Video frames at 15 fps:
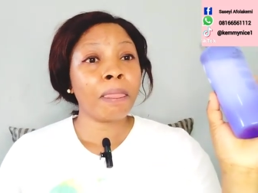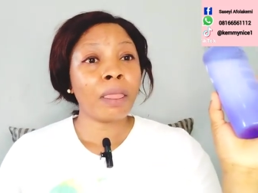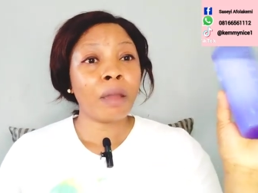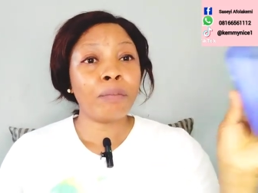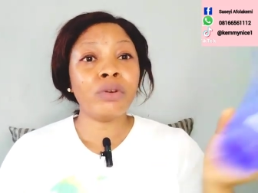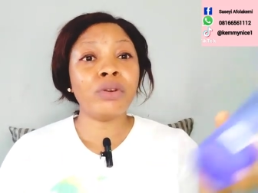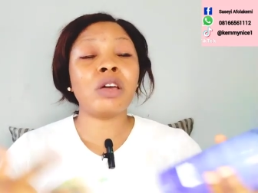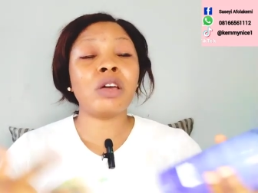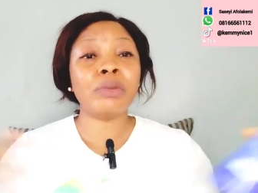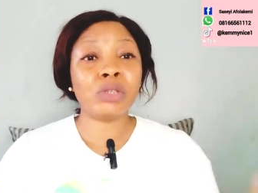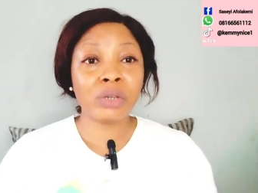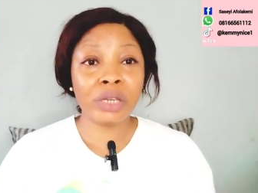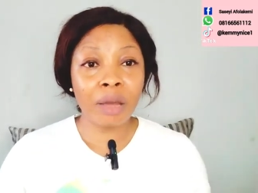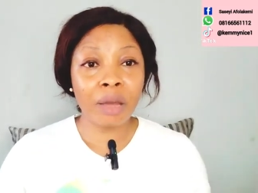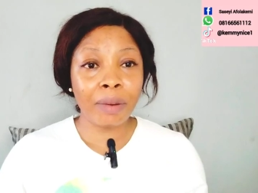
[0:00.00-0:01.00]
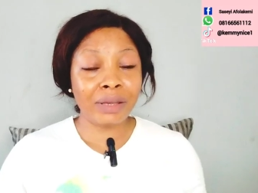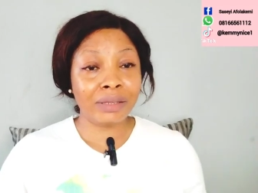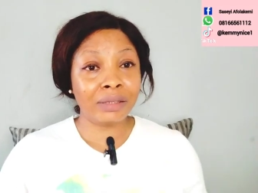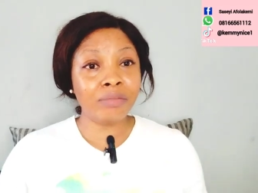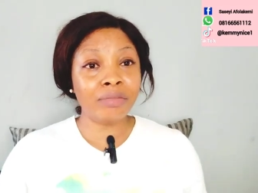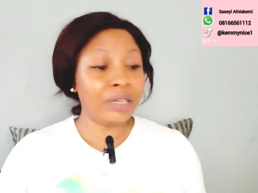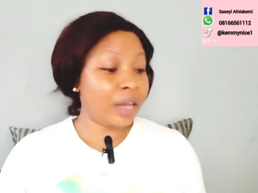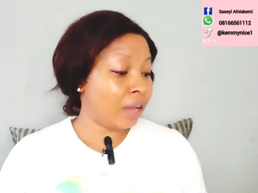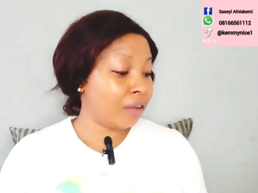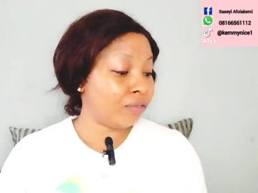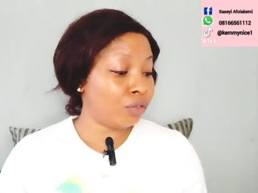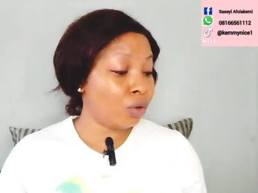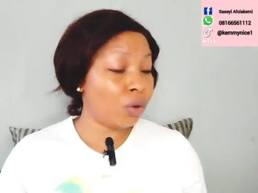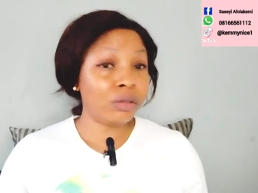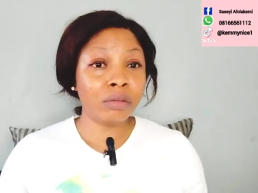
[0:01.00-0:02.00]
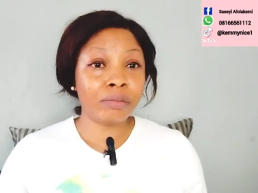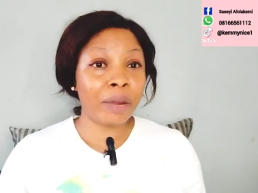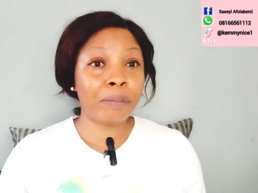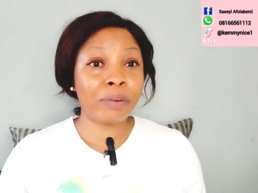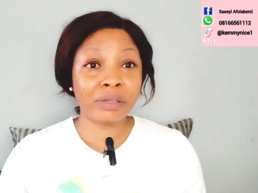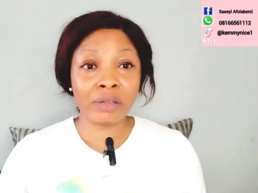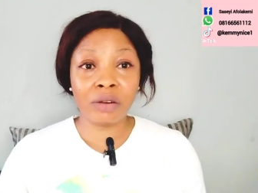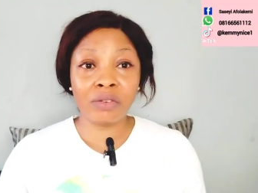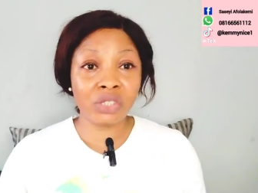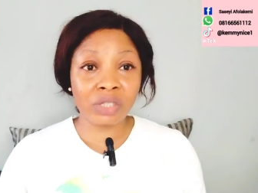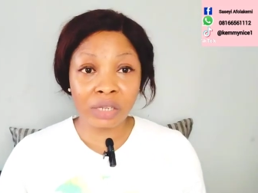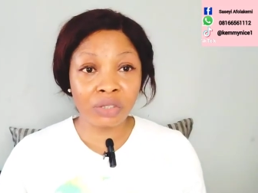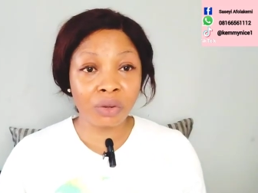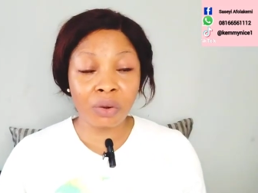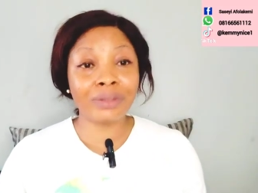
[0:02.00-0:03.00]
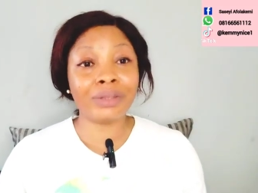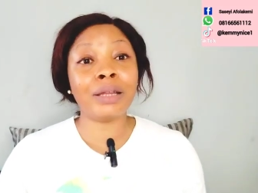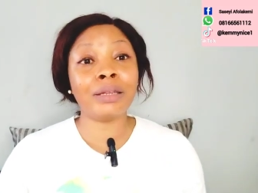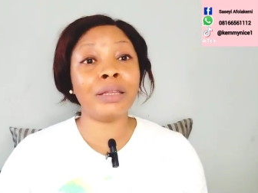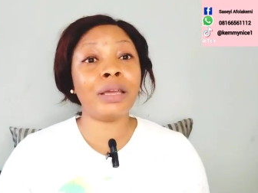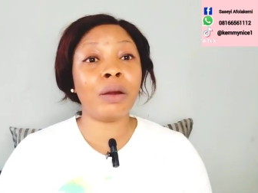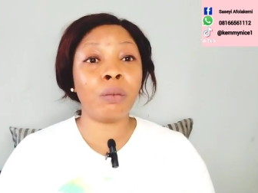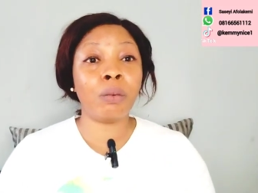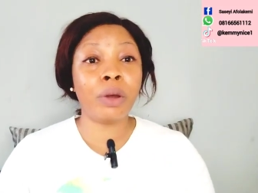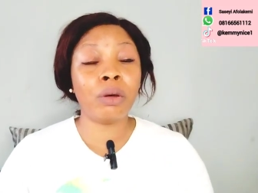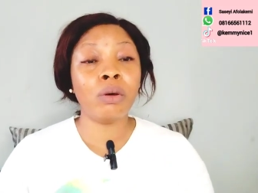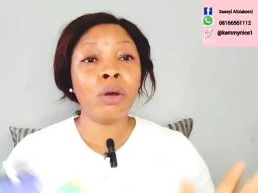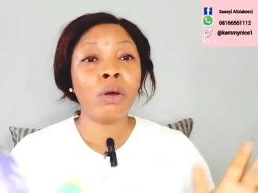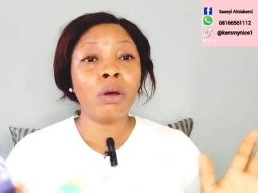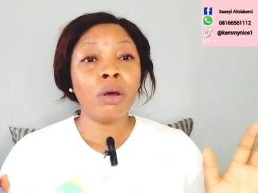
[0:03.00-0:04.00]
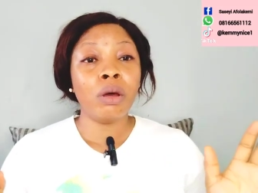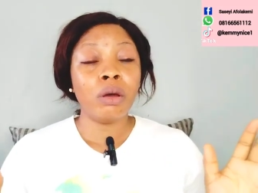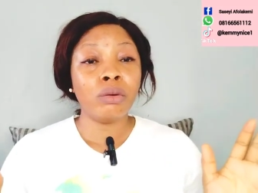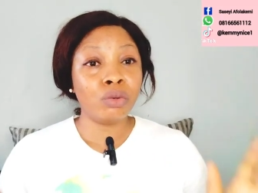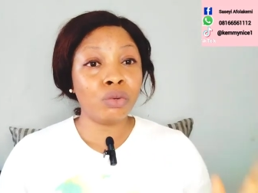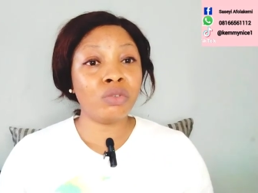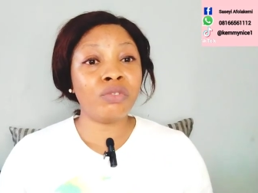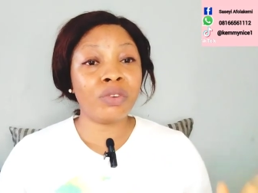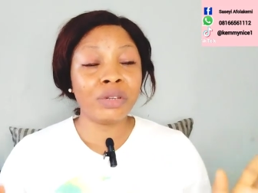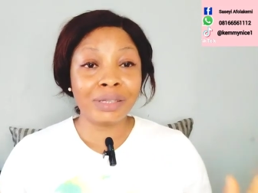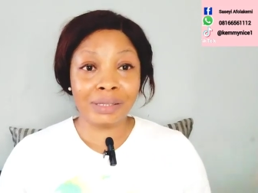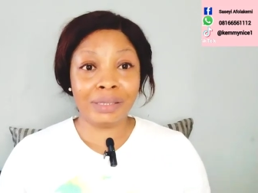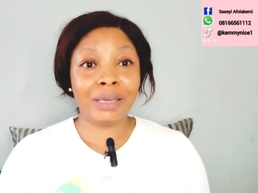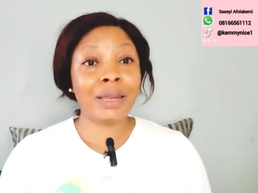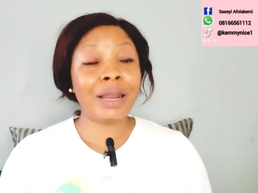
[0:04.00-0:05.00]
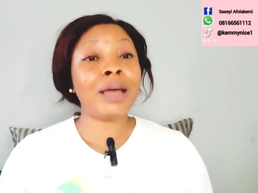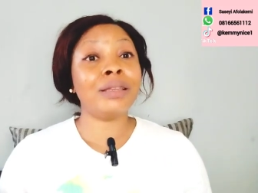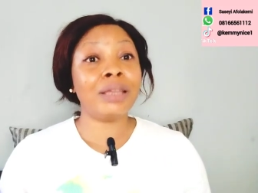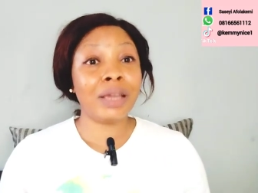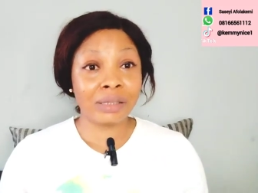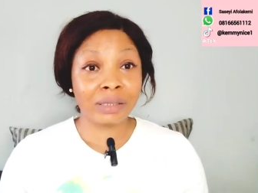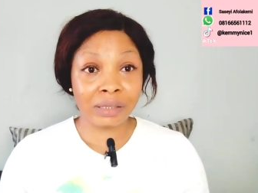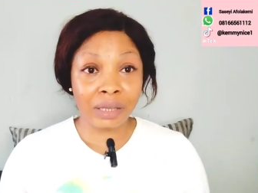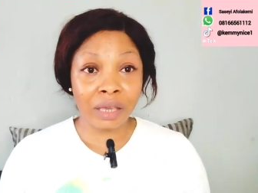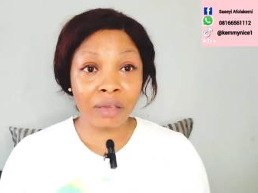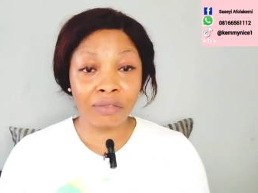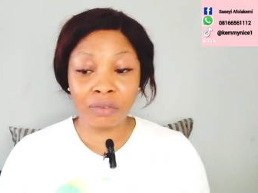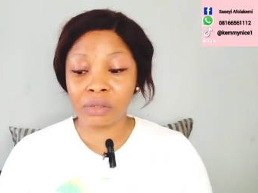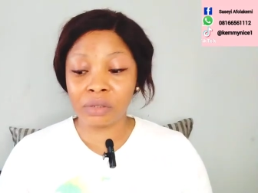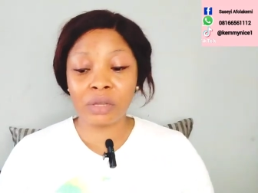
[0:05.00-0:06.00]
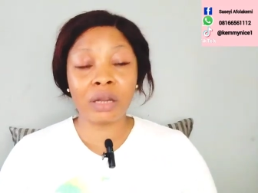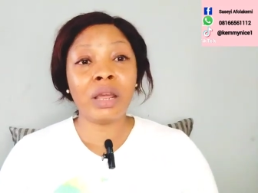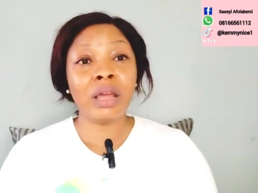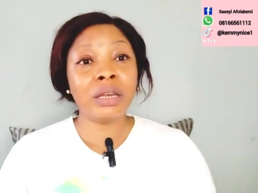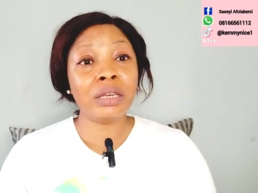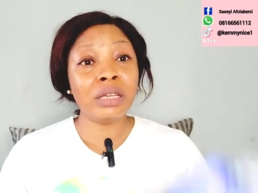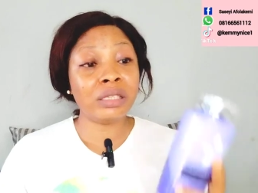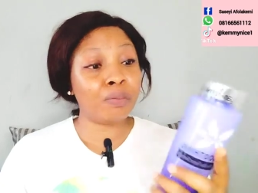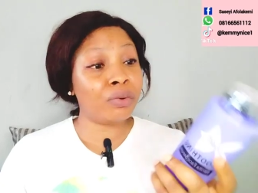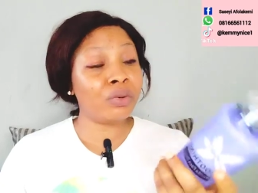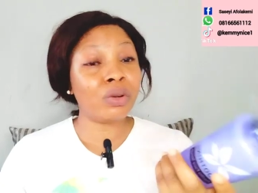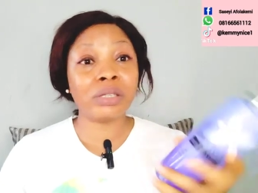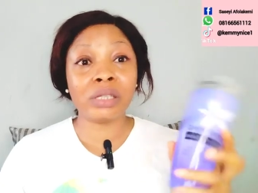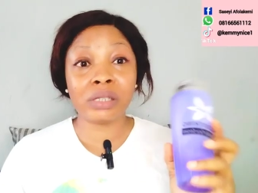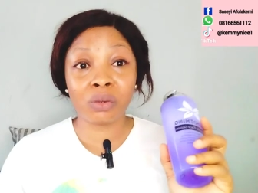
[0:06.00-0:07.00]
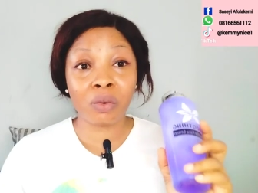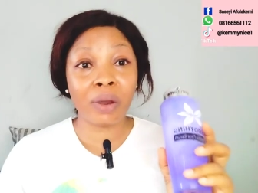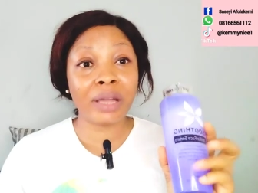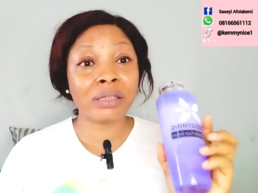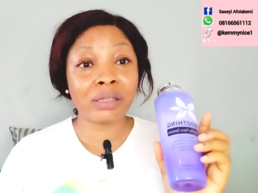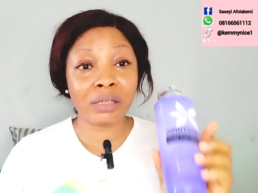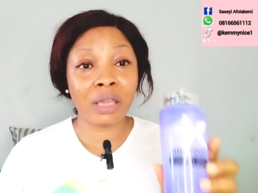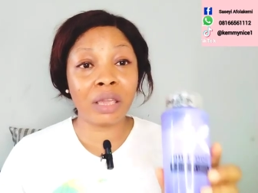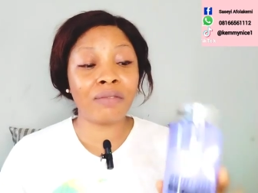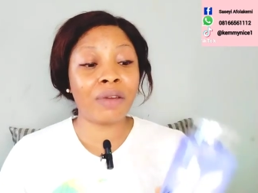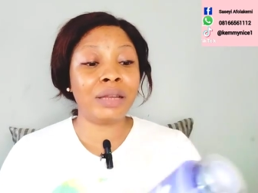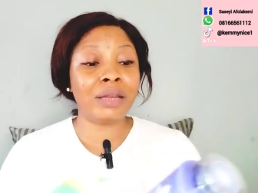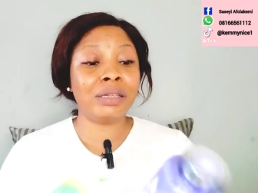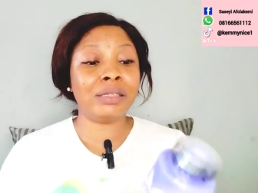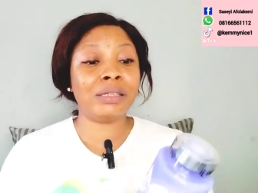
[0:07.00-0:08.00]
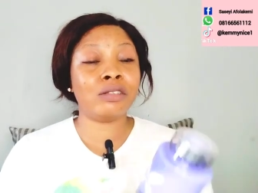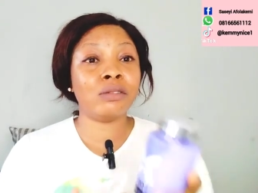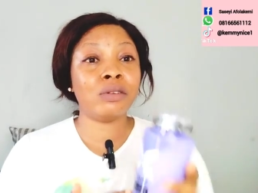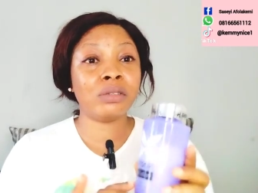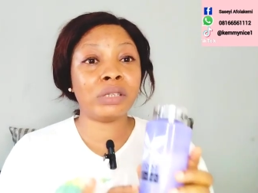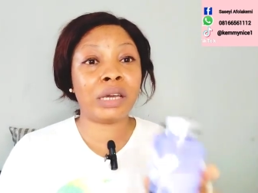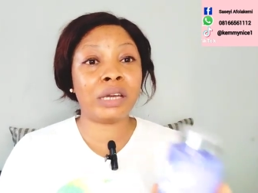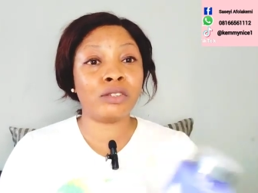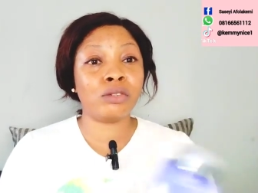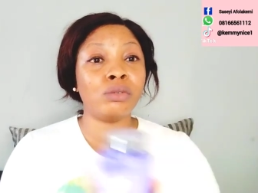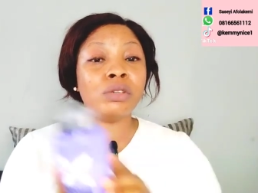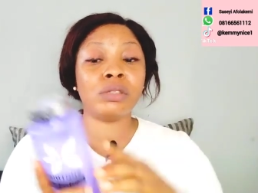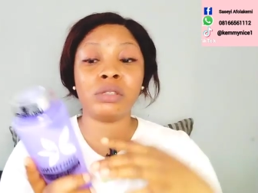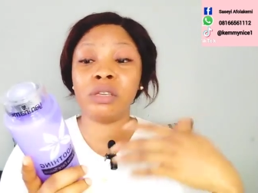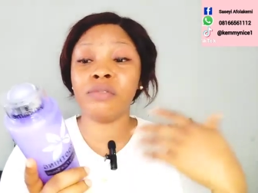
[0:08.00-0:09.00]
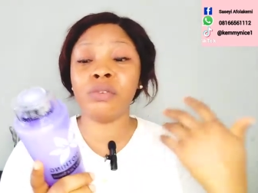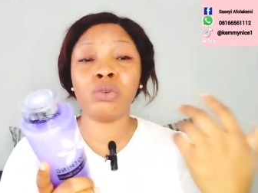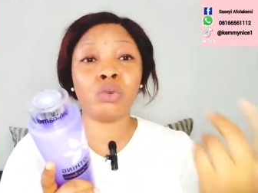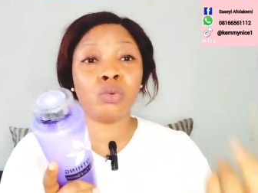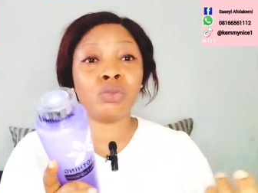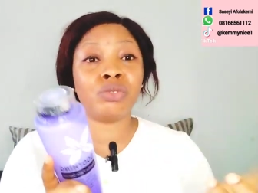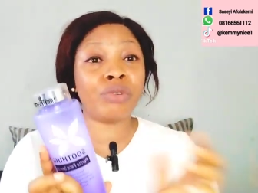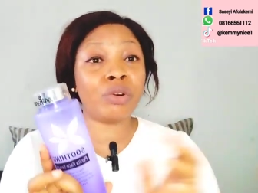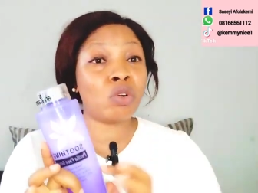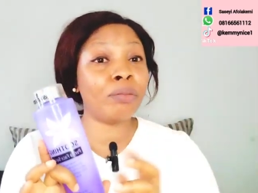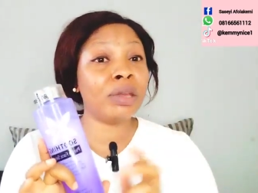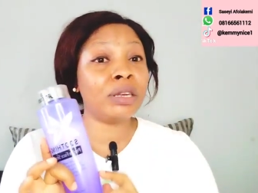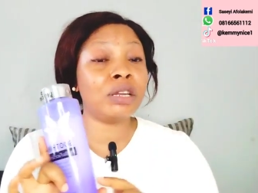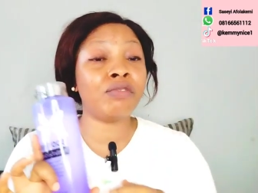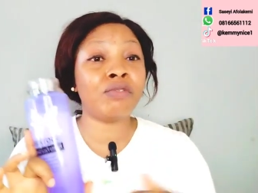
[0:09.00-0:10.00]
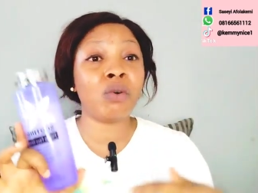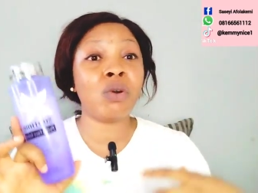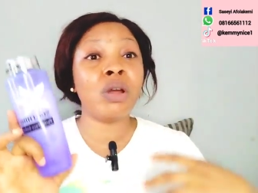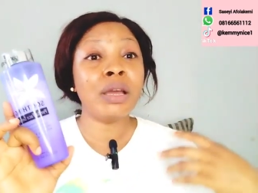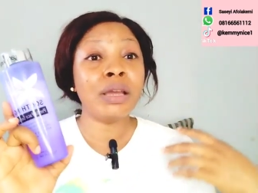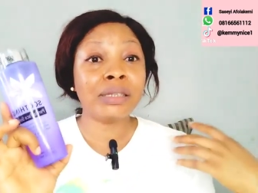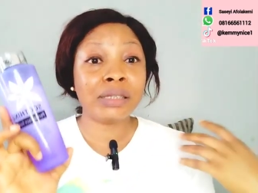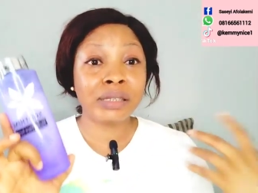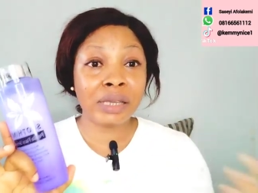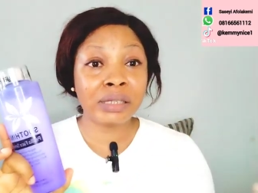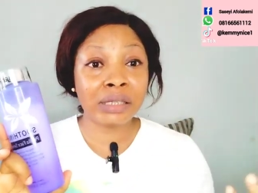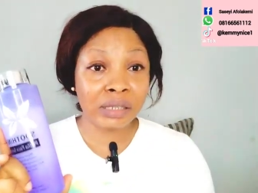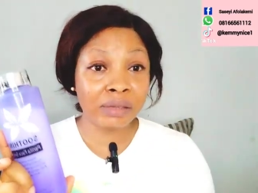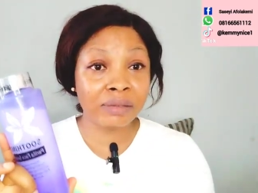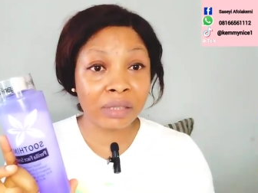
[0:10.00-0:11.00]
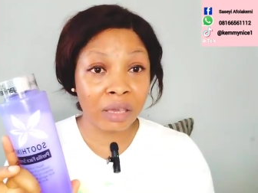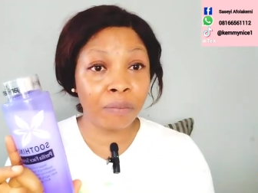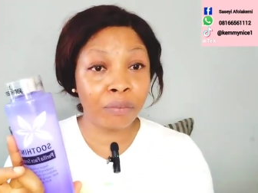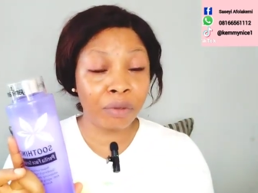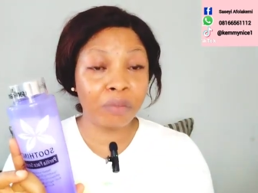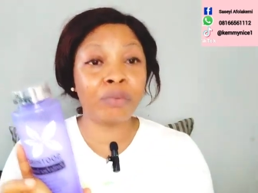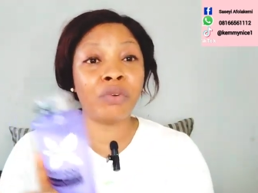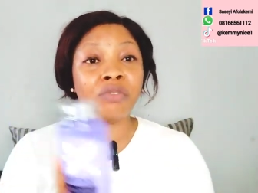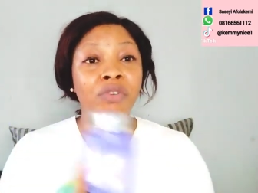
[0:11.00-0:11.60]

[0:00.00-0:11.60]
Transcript: product I'll be talking about is something I have done my personal research on and they are well good for the skin and they are safe you understand this product is quite safe and it is not harsh so it's even good recommended for sensitive skin people if